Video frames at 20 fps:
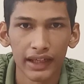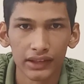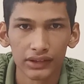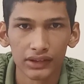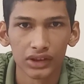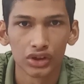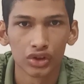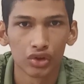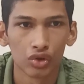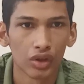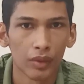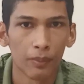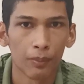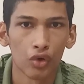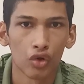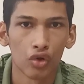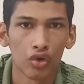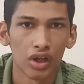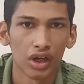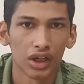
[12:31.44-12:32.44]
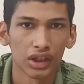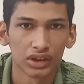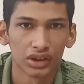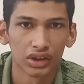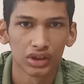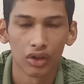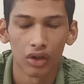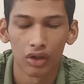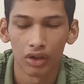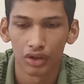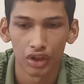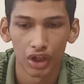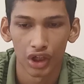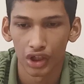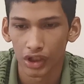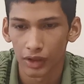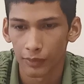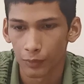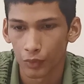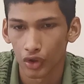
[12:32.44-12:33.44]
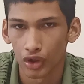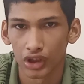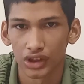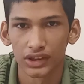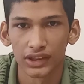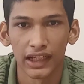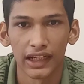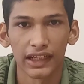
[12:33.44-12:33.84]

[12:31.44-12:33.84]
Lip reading: links to the products or turtle products